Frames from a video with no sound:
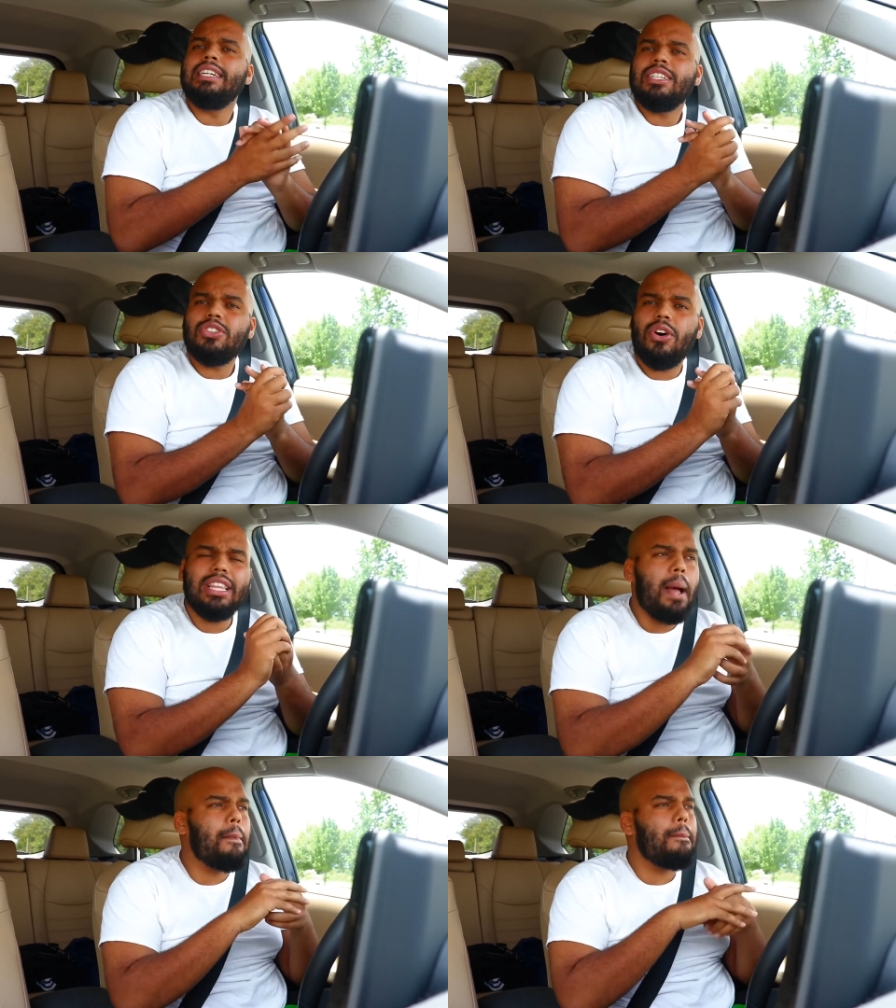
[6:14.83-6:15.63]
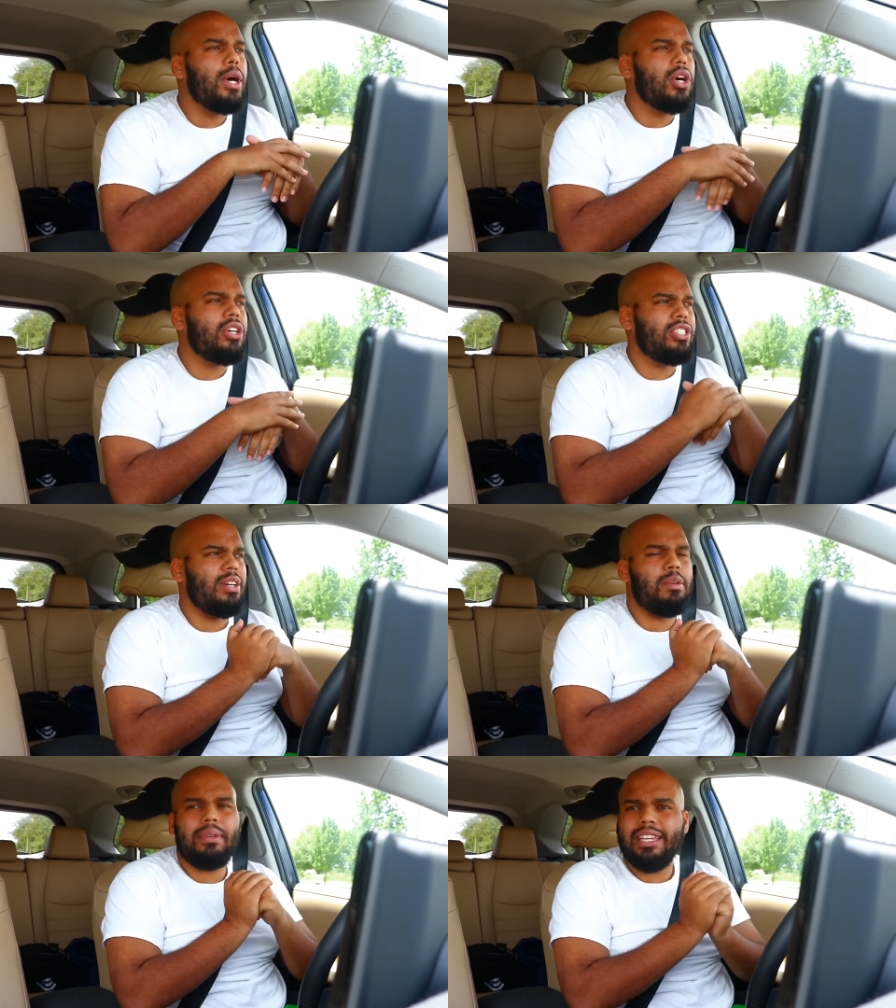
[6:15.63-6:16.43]
So all that
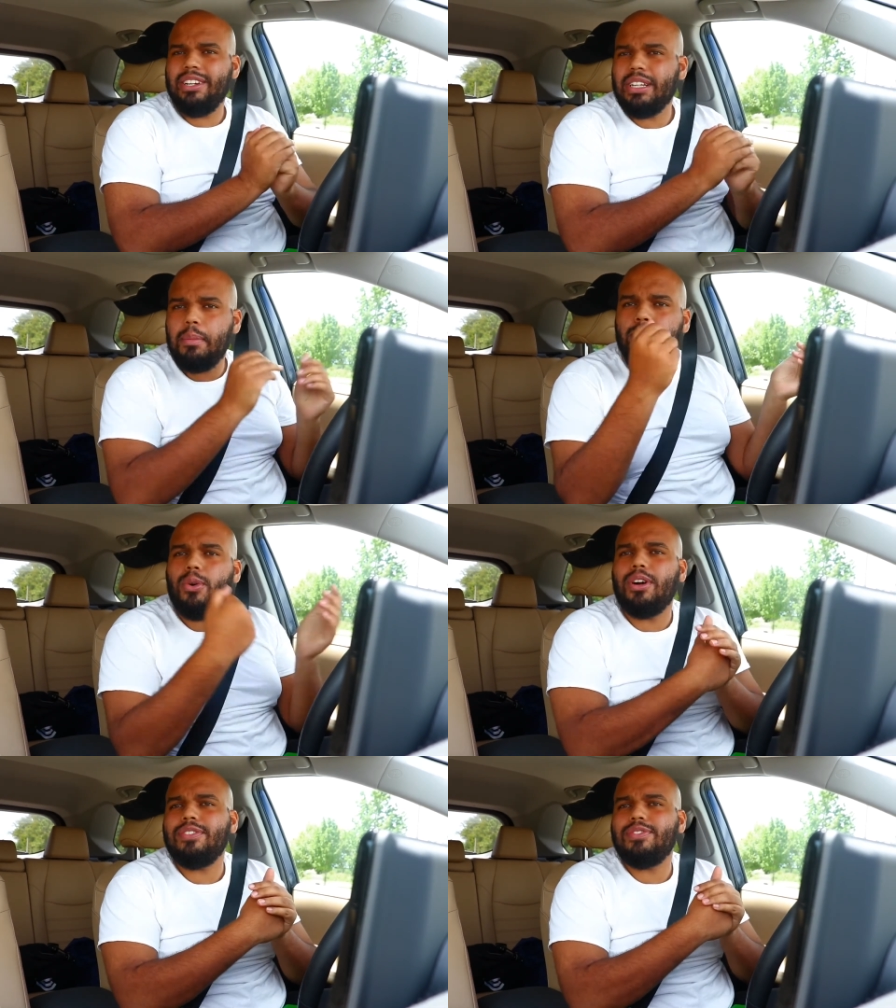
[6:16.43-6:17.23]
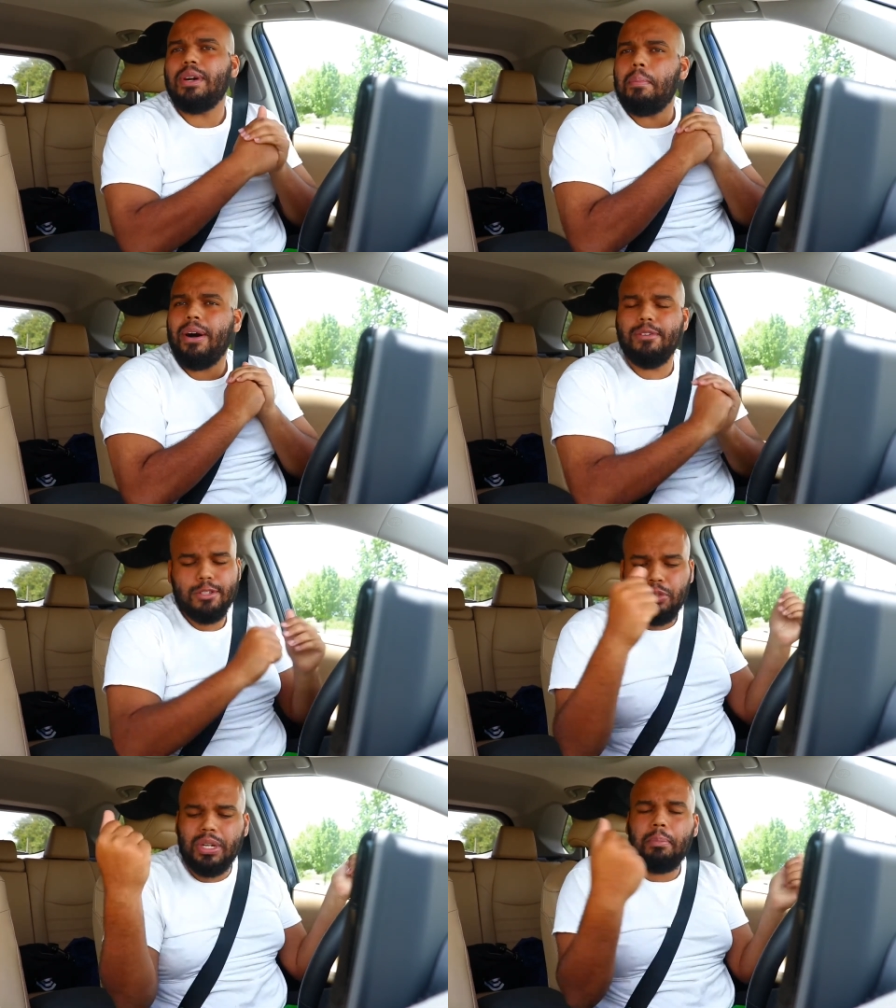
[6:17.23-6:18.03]
bullshit we've been hearing up north about
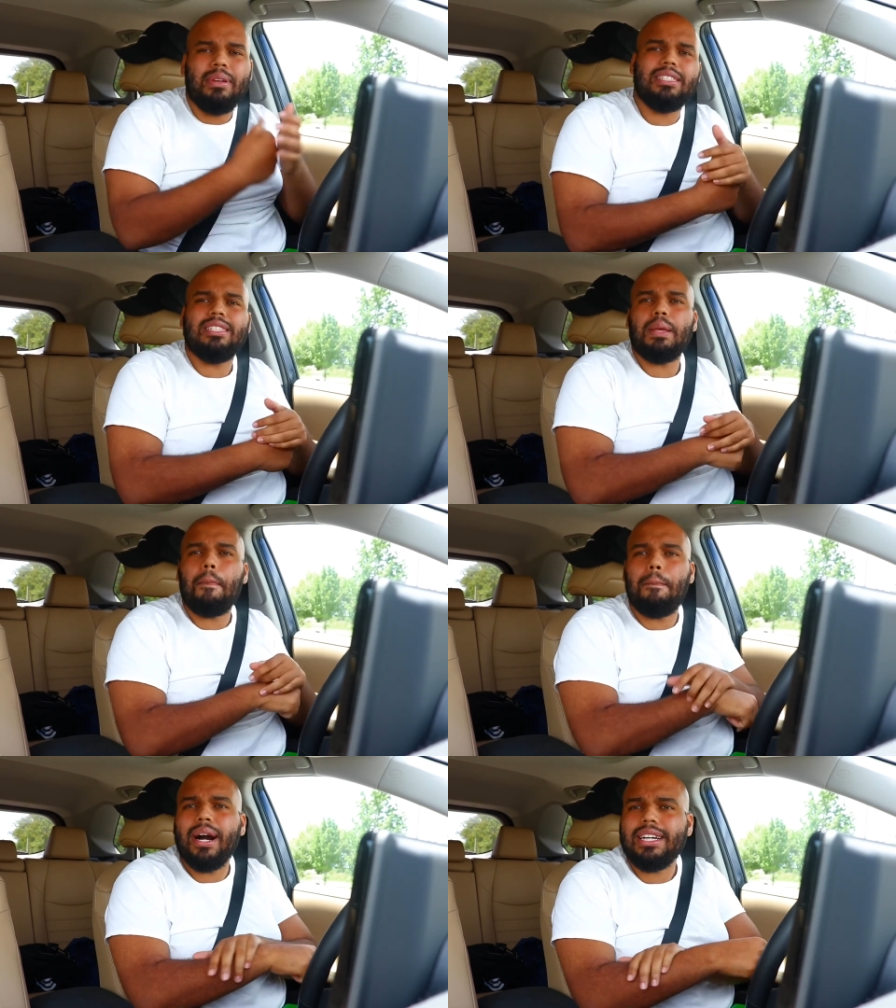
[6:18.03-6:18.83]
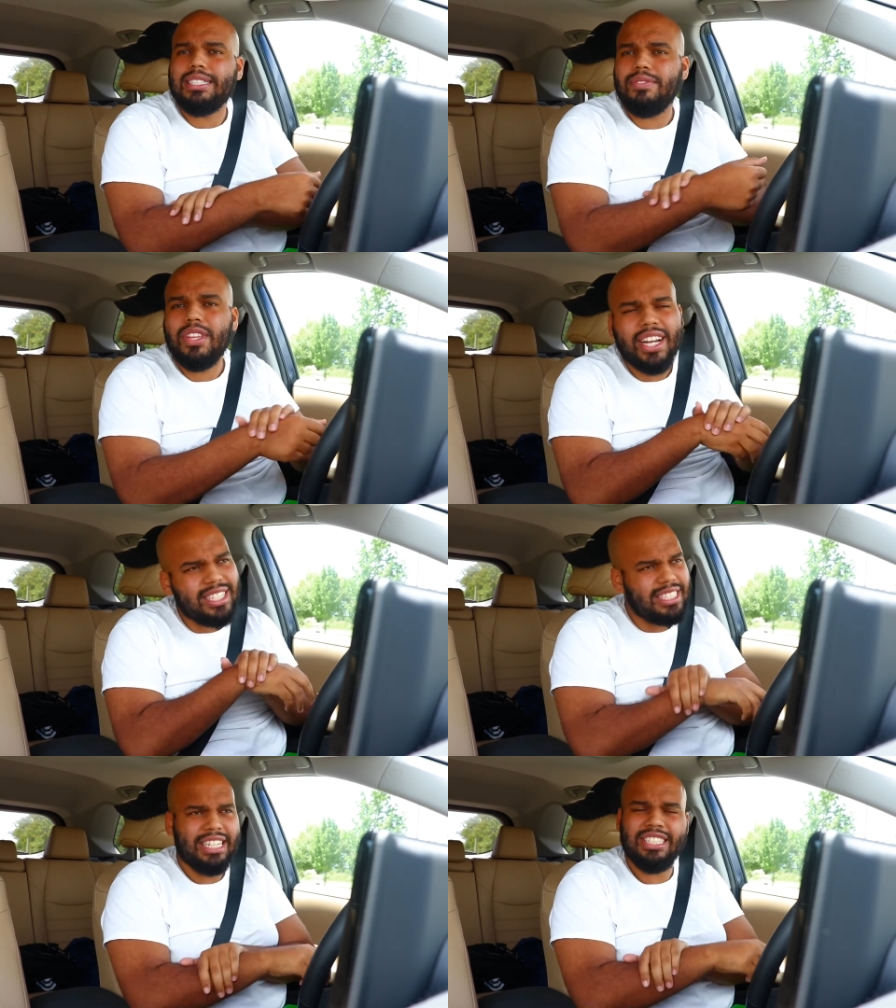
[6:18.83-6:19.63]
20 pieces and buckets of
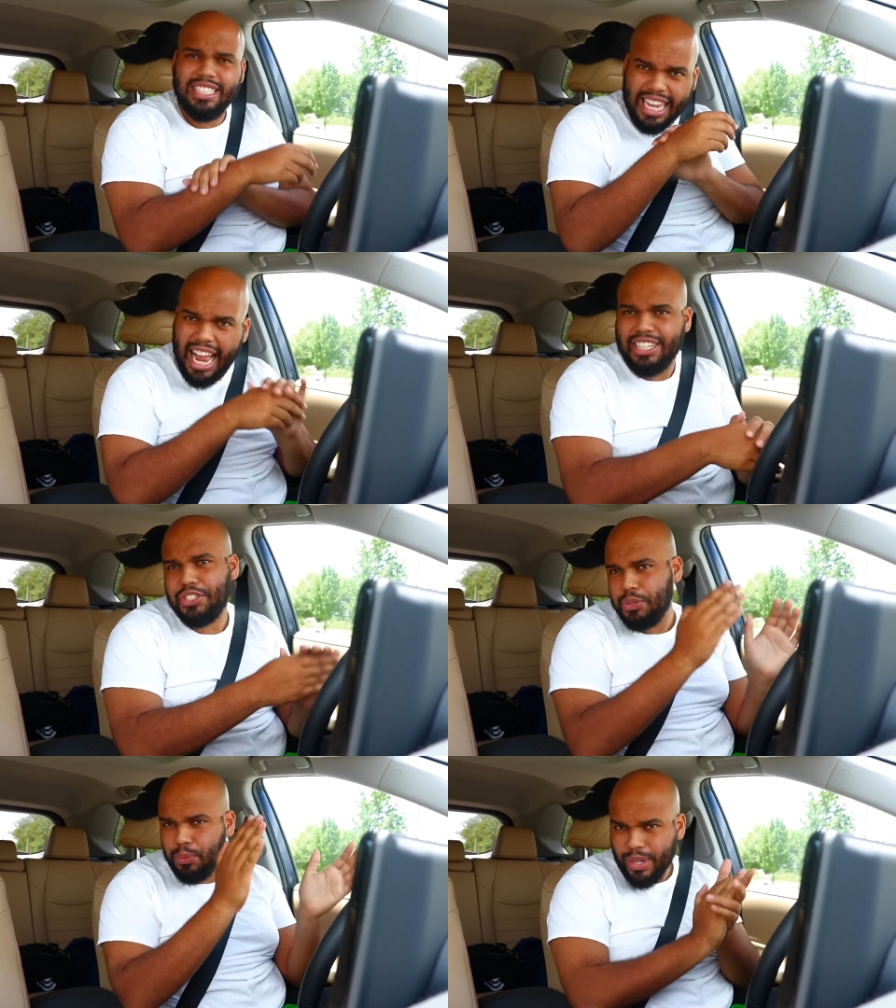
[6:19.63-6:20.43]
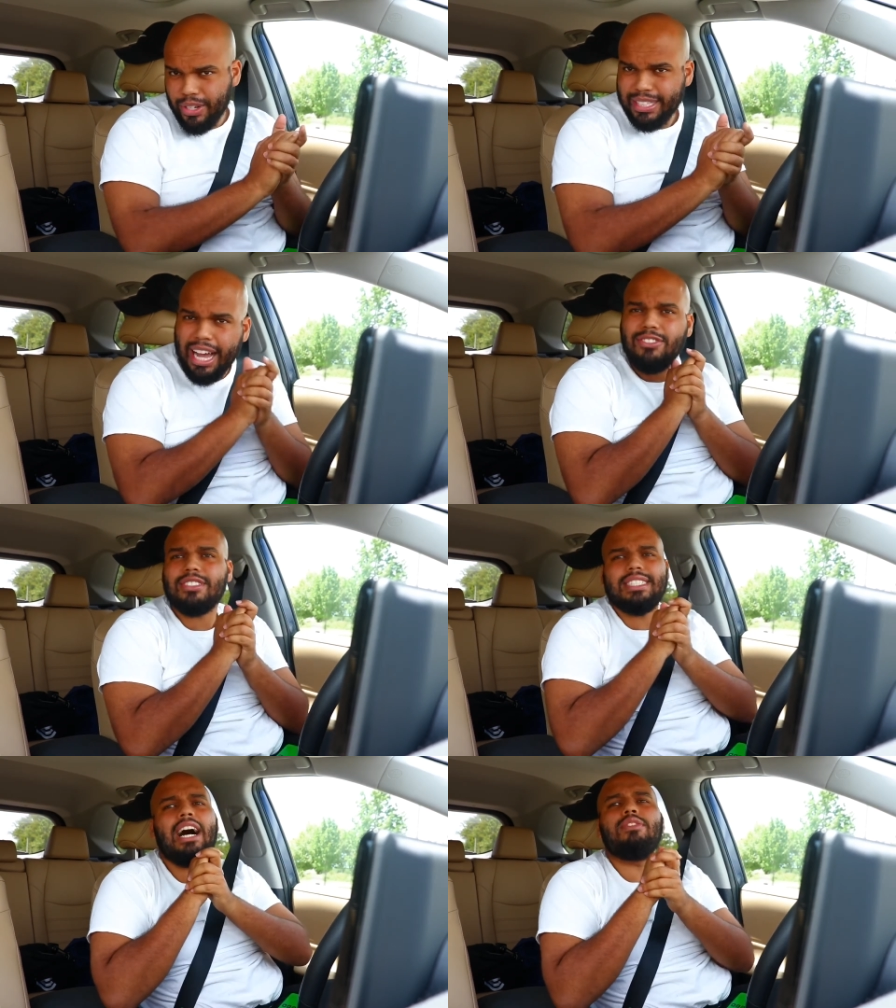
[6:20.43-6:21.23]
nuggets, that shit is actually real down
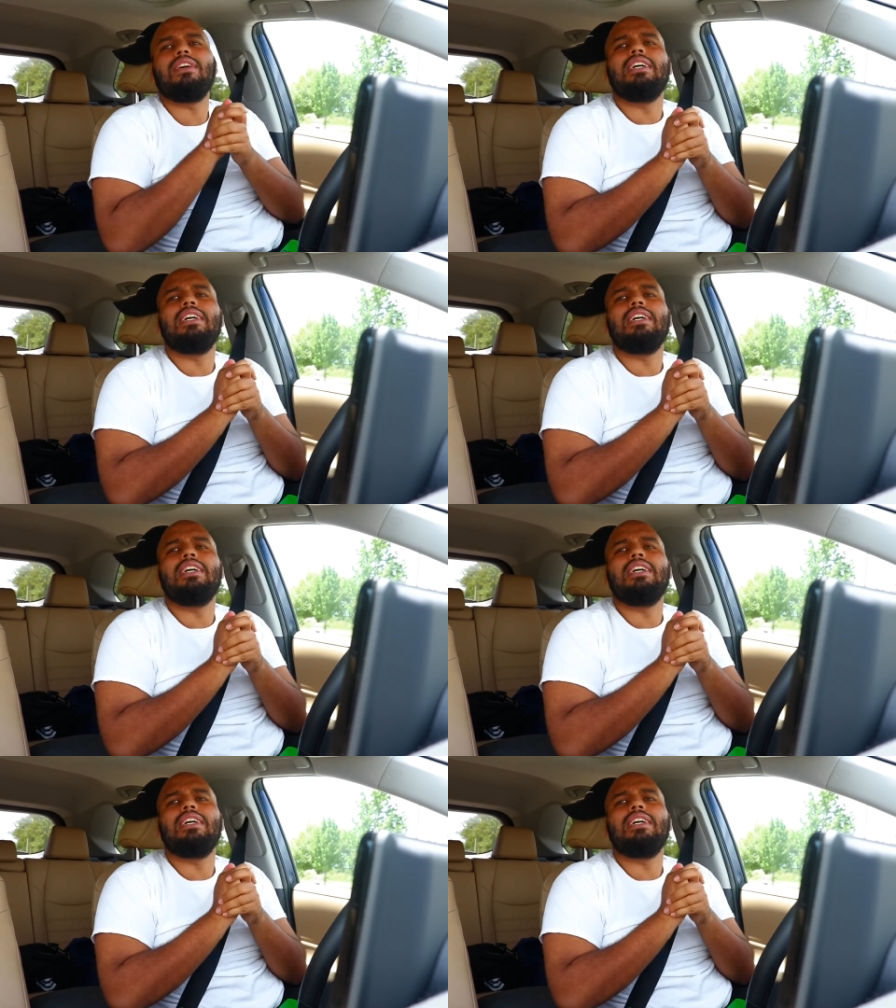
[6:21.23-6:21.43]
south.